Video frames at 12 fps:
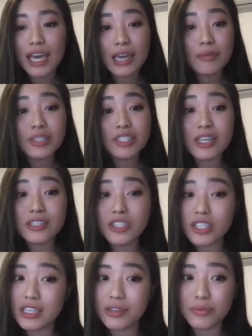He was
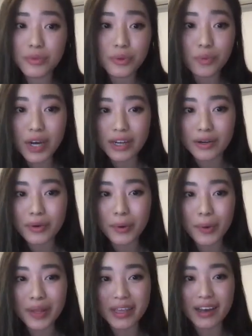actually the one
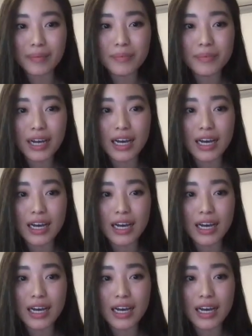calling up